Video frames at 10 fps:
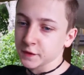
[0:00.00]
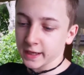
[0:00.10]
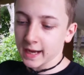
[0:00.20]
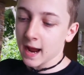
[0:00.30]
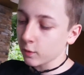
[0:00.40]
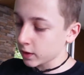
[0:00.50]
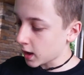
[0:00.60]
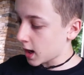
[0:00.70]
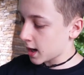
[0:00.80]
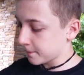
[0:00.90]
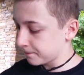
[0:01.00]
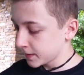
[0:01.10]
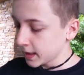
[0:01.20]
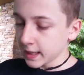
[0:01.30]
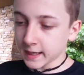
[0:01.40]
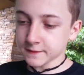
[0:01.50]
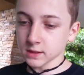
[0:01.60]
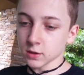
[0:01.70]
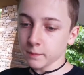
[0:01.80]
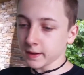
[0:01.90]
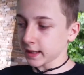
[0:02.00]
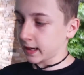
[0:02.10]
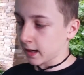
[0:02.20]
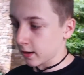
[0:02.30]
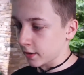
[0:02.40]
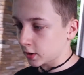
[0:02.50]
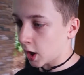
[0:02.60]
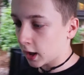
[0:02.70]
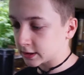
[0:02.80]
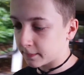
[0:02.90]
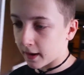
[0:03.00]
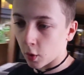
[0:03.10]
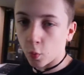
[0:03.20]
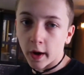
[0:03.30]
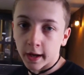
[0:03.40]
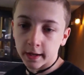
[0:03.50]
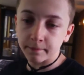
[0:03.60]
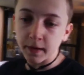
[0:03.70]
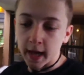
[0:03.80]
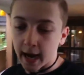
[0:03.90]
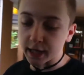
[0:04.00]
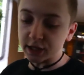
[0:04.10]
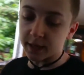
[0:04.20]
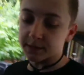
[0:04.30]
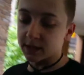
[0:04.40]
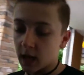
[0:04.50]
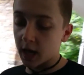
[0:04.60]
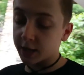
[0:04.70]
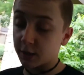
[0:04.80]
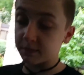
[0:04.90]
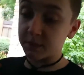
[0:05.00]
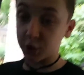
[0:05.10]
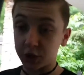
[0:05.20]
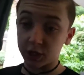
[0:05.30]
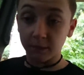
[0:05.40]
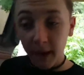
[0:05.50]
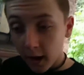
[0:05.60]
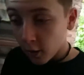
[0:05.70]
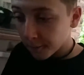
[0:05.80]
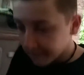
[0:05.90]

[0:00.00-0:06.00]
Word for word: for like an hour, um, gives a little bit like a uh, talks about what Eddie James Eddie James Ministries is about,